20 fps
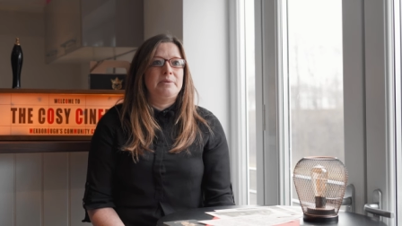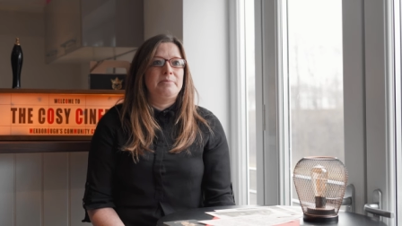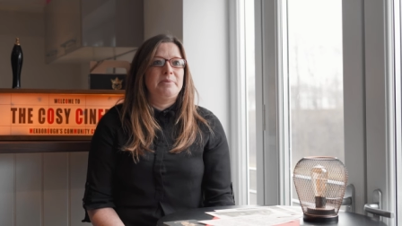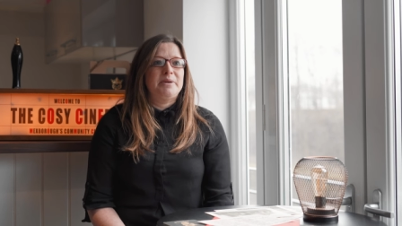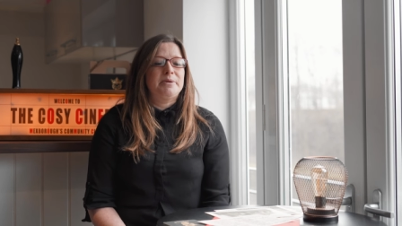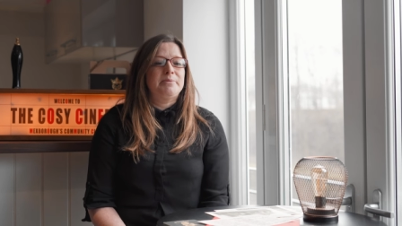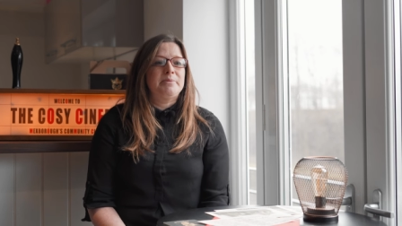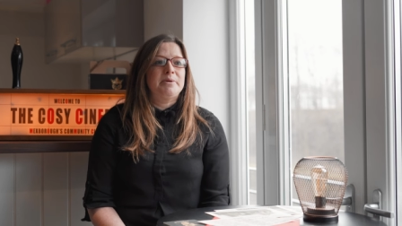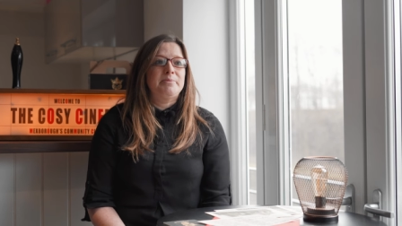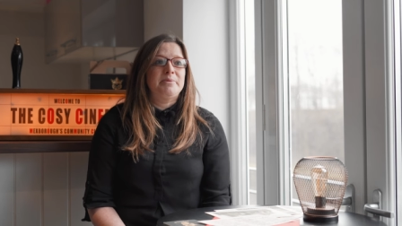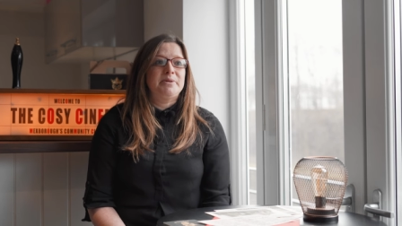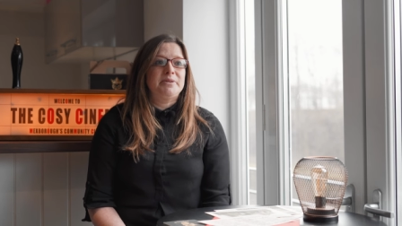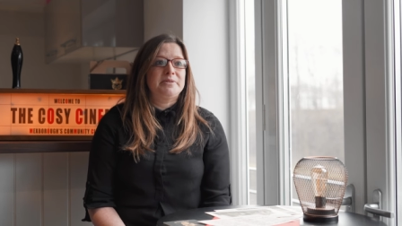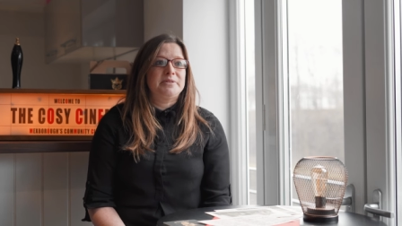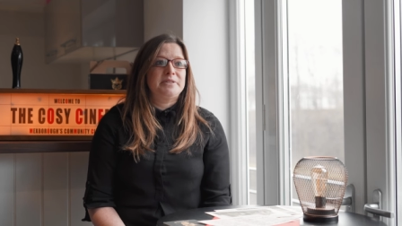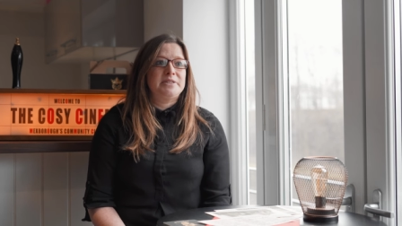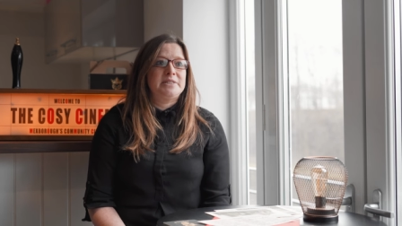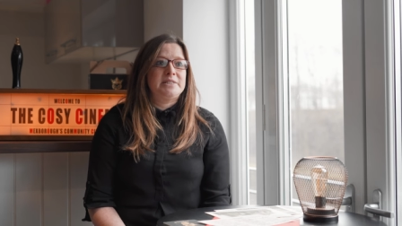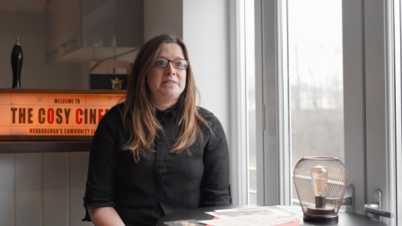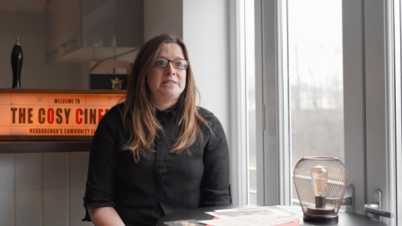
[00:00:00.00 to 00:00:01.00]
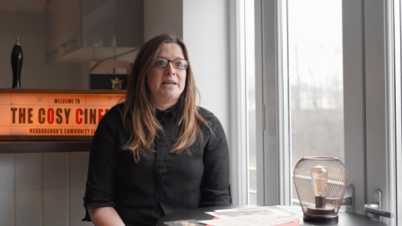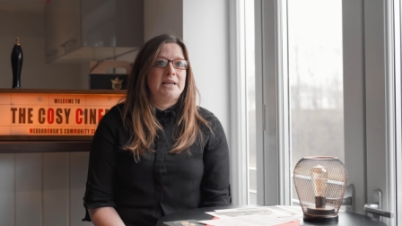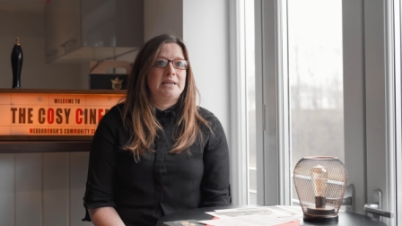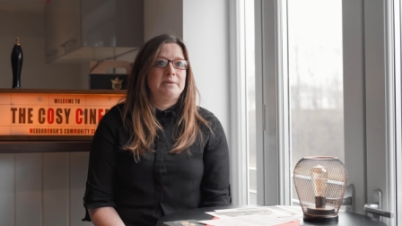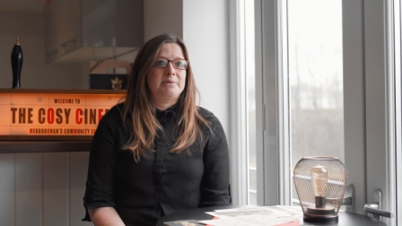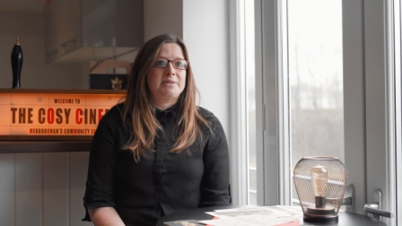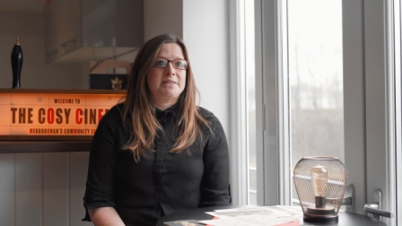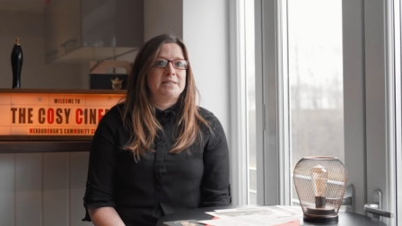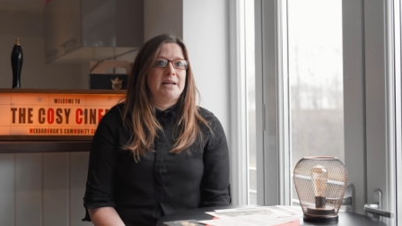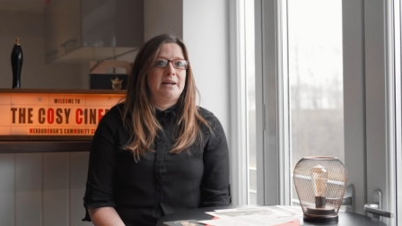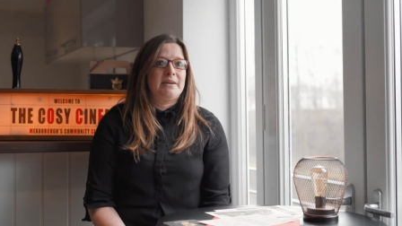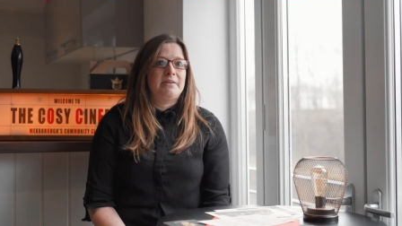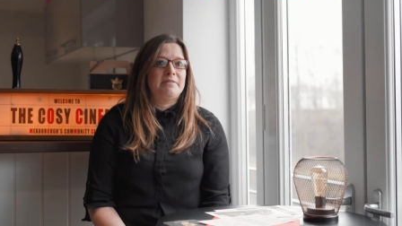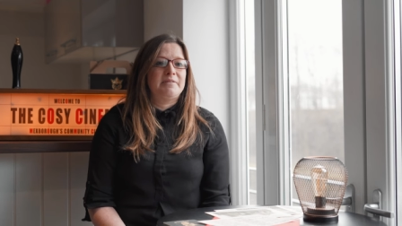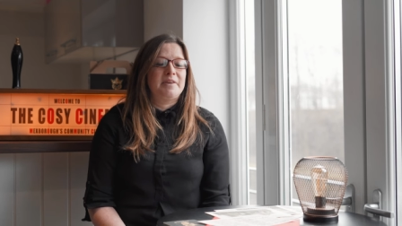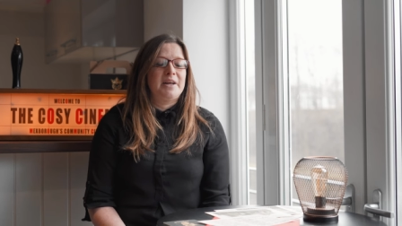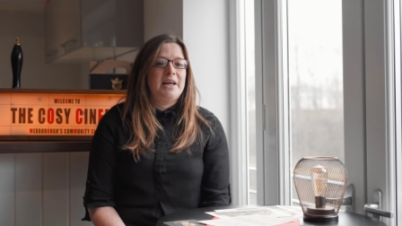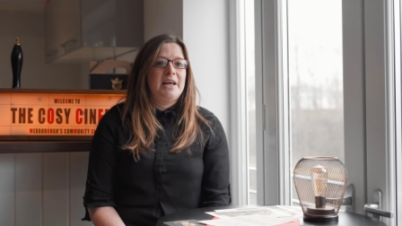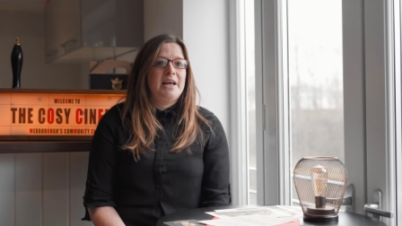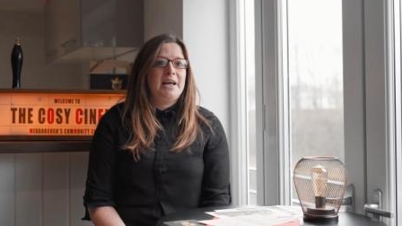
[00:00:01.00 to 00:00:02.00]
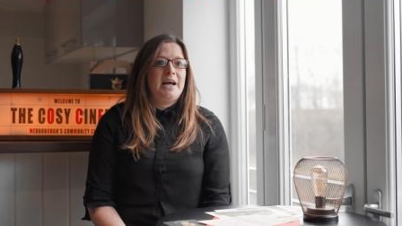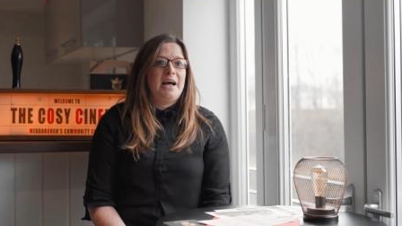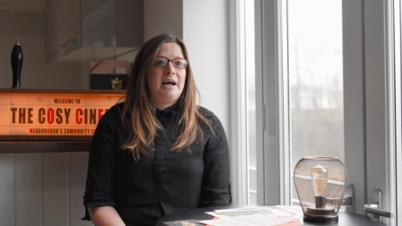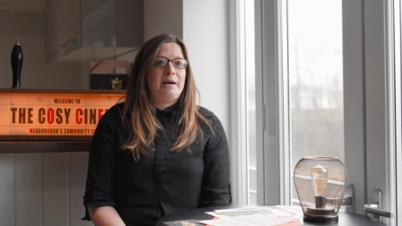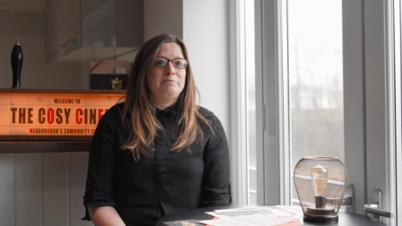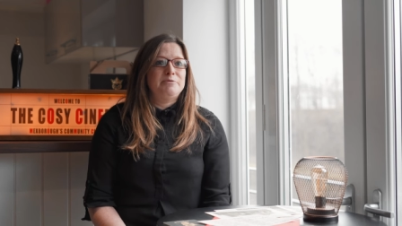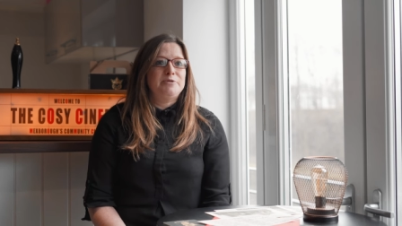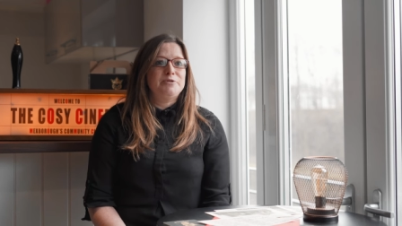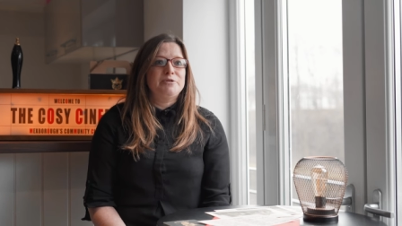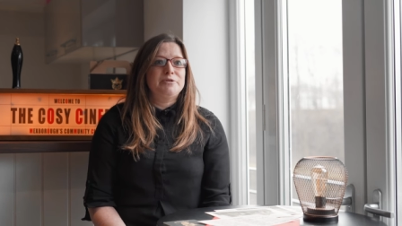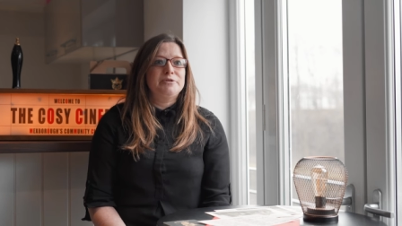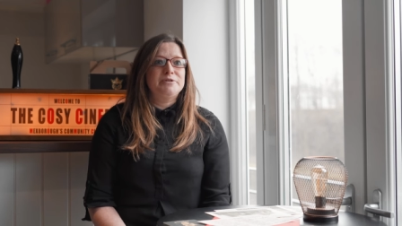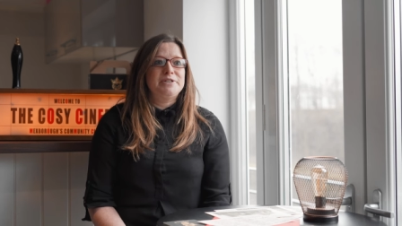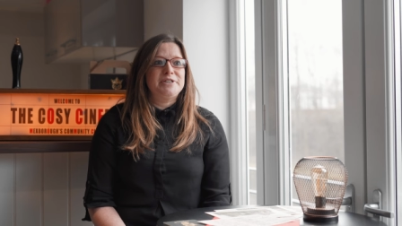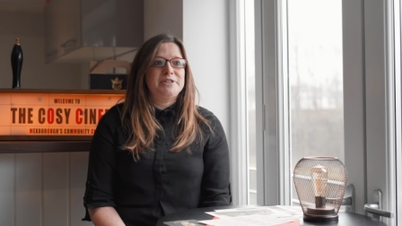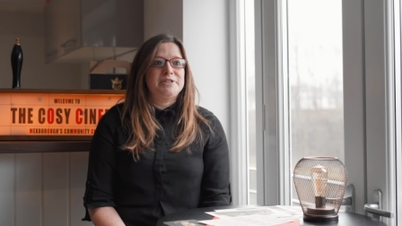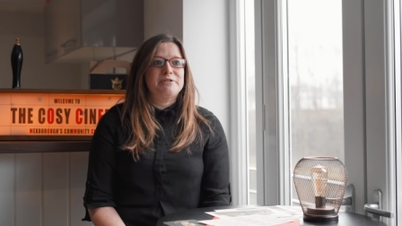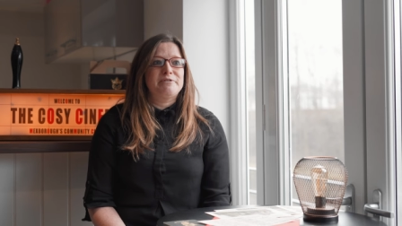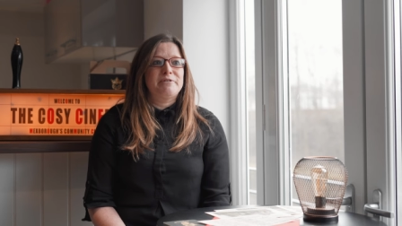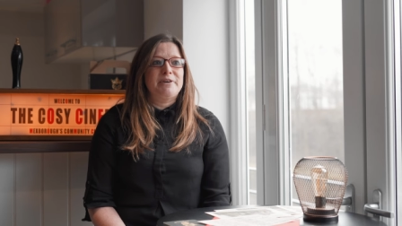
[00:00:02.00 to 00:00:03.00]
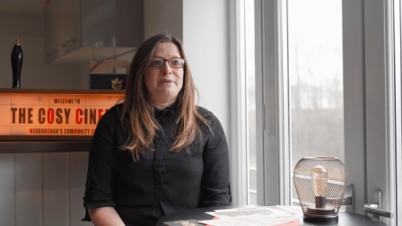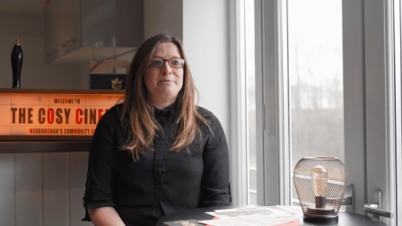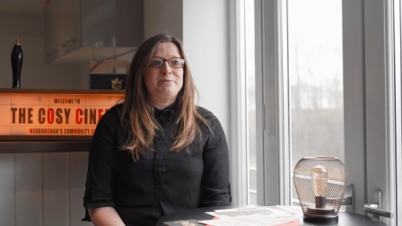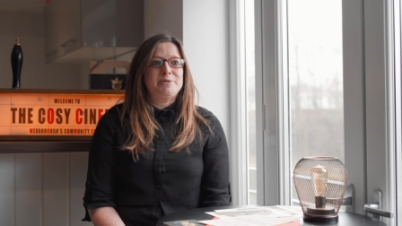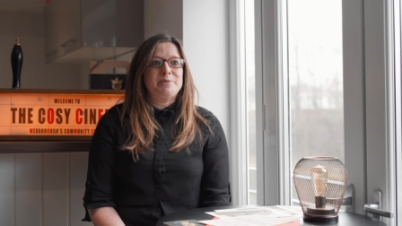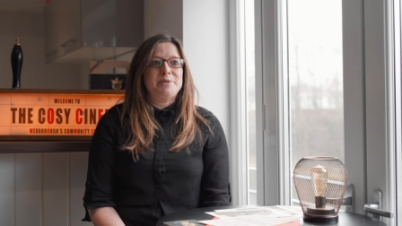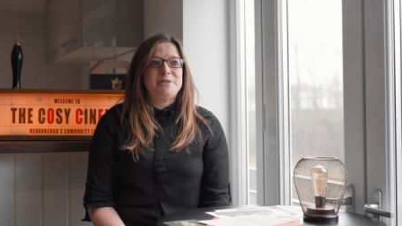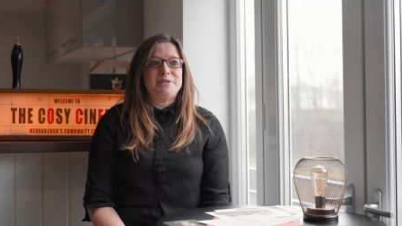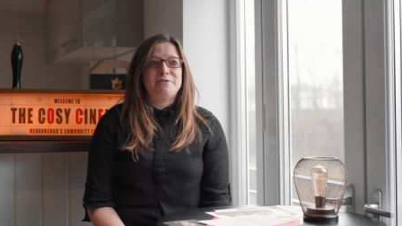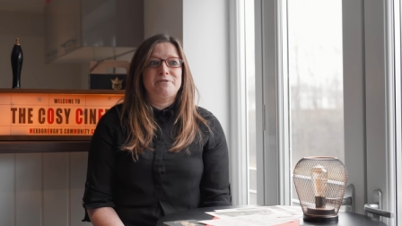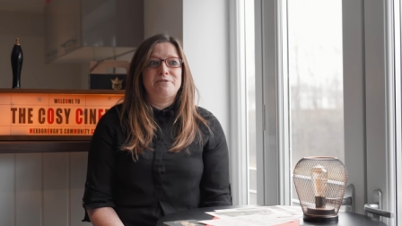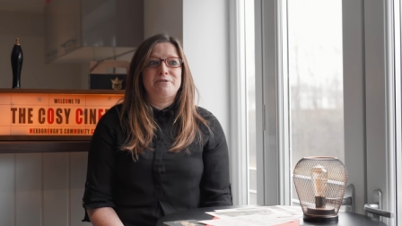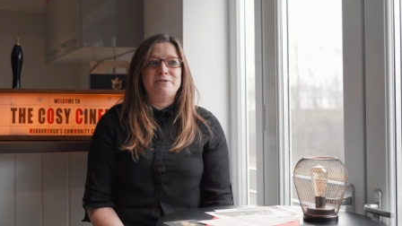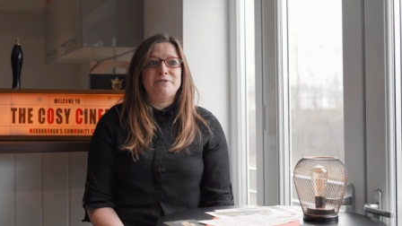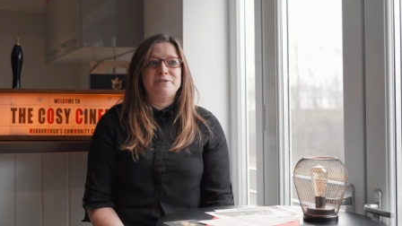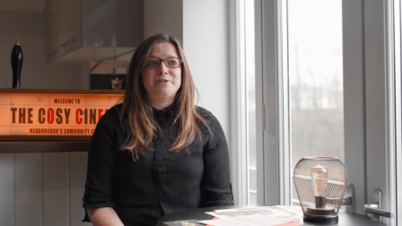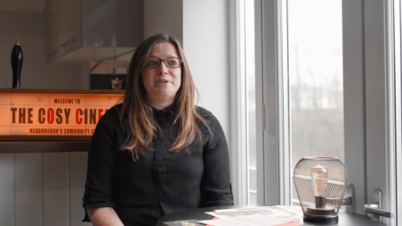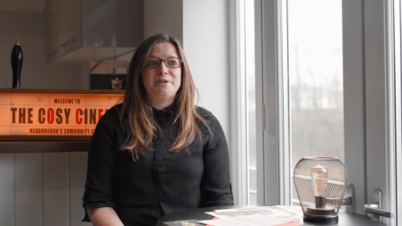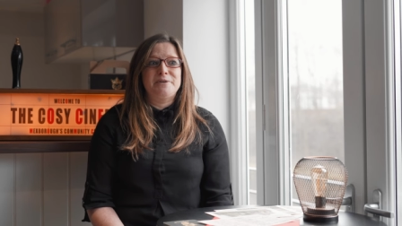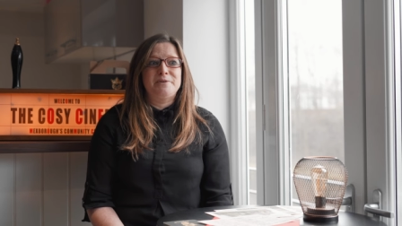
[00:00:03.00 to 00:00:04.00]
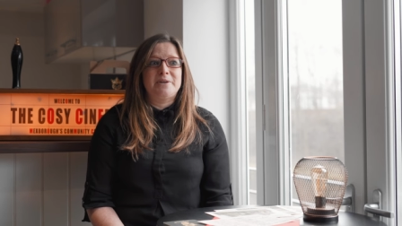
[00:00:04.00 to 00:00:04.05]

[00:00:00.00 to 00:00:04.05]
becoming a production designer myself, I'm drawn to scripts which are also